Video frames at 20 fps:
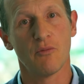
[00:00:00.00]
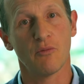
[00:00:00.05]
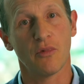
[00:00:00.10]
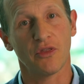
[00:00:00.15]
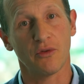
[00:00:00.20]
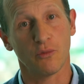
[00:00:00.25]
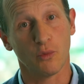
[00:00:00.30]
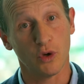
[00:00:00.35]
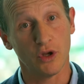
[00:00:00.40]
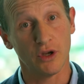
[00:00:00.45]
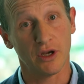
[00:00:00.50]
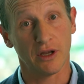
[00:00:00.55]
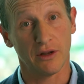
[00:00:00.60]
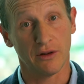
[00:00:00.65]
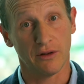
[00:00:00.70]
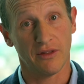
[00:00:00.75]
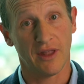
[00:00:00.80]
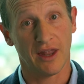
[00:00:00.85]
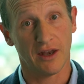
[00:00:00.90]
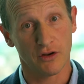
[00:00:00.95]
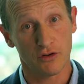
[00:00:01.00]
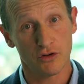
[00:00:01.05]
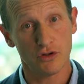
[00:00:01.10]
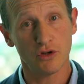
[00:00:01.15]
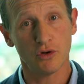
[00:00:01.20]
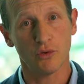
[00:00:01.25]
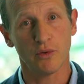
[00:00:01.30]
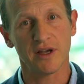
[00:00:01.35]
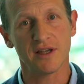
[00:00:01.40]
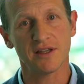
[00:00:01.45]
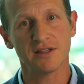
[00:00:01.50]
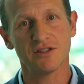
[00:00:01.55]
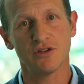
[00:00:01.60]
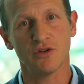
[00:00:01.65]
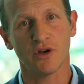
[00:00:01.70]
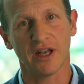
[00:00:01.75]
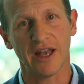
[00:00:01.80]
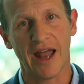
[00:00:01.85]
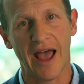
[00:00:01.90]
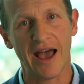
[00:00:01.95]
But what you can then do is
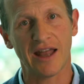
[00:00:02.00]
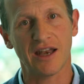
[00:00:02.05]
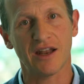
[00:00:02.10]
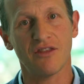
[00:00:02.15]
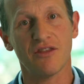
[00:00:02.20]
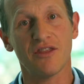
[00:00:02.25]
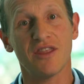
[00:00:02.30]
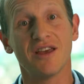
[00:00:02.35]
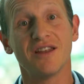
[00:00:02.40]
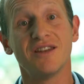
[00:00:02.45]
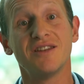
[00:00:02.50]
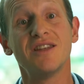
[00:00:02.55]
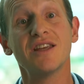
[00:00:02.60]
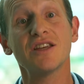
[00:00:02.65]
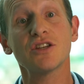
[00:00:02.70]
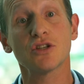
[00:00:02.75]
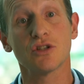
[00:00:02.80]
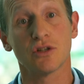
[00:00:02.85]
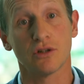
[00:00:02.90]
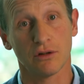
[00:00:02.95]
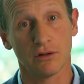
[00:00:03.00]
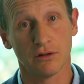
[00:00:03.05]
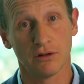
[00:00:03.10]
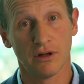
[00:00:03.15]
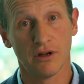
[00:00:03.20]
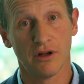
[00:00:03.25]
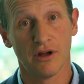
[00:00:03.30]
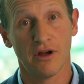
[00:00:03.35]
you can add in the additional